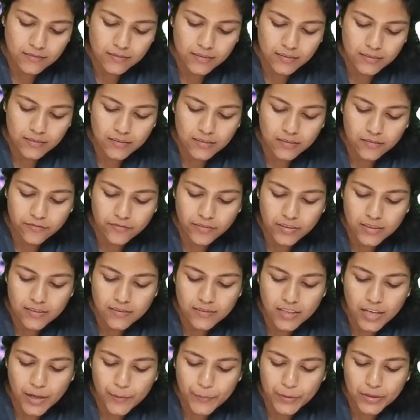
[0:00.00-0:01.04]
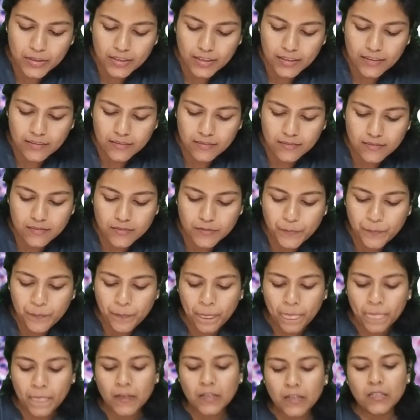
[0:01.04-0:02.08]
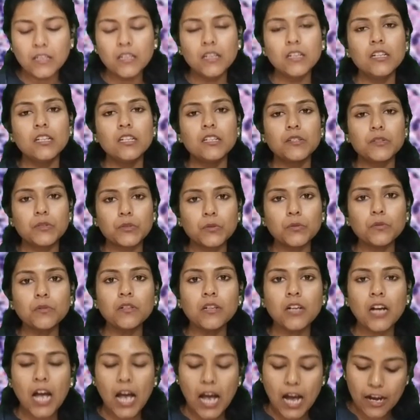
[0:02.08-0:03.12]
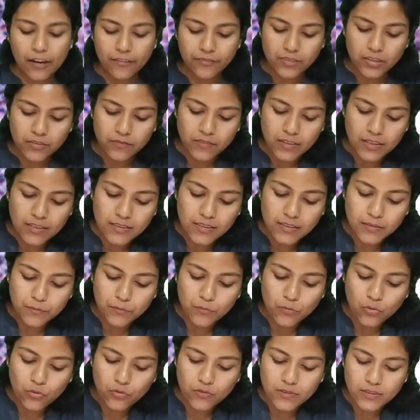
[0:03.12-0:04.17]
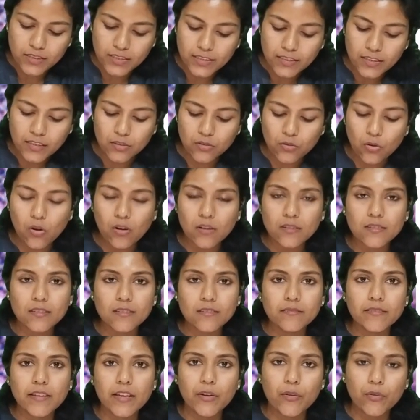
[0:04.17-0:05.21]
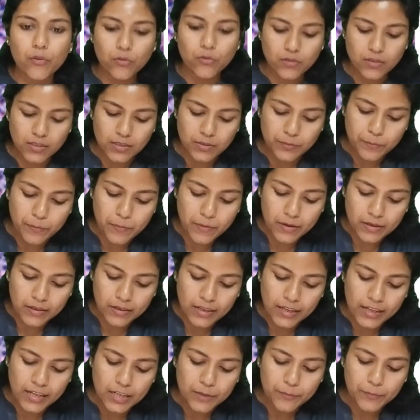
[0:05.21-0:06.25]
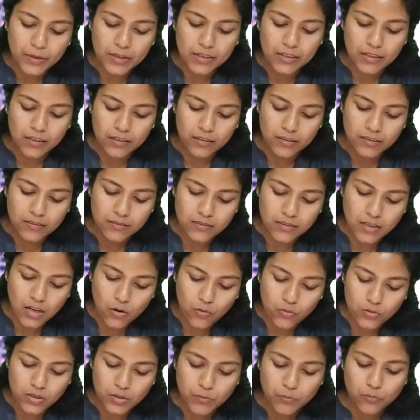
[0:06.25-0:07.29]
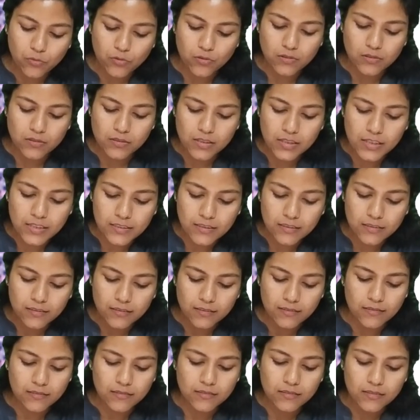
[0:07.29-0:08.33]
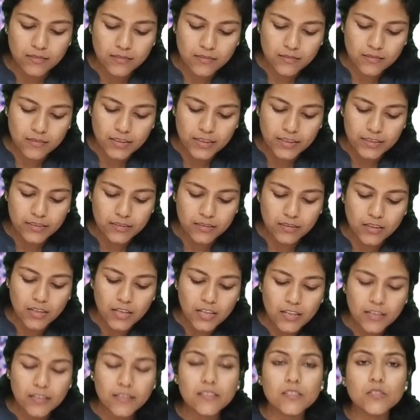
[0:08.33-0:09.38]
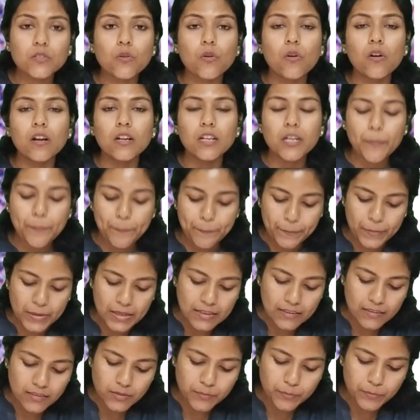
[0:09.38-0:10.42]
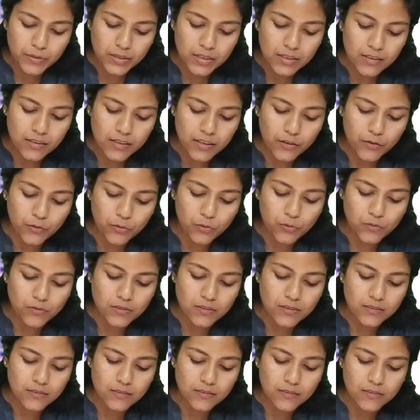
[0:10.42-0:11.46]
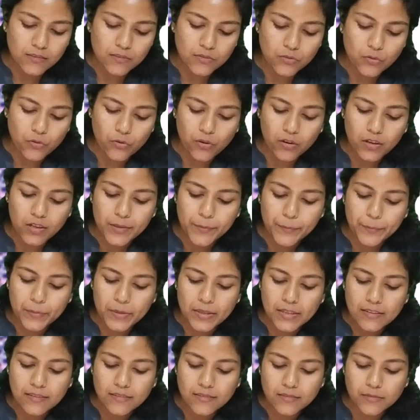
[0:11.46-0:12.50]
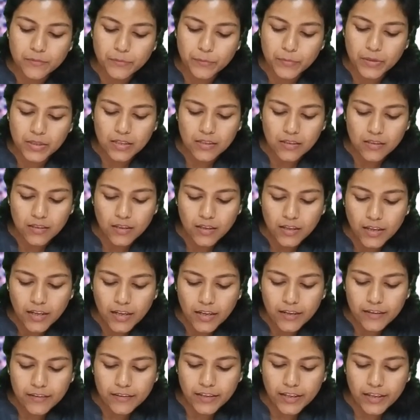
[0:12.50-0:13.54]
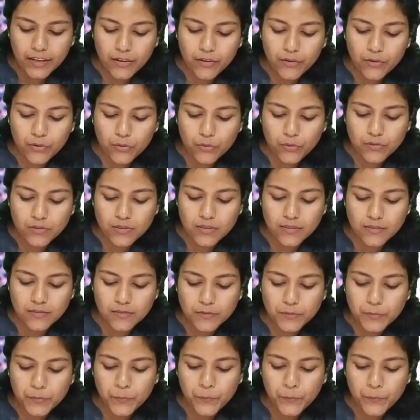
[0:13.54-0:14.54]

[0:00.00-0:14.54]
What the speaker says: Interface hepatitis. So after once it moves in, it causes necrosis layer by layer. This outermost, later this later. It is called a piecemeal necrosis. It is called piecemeal necrosis.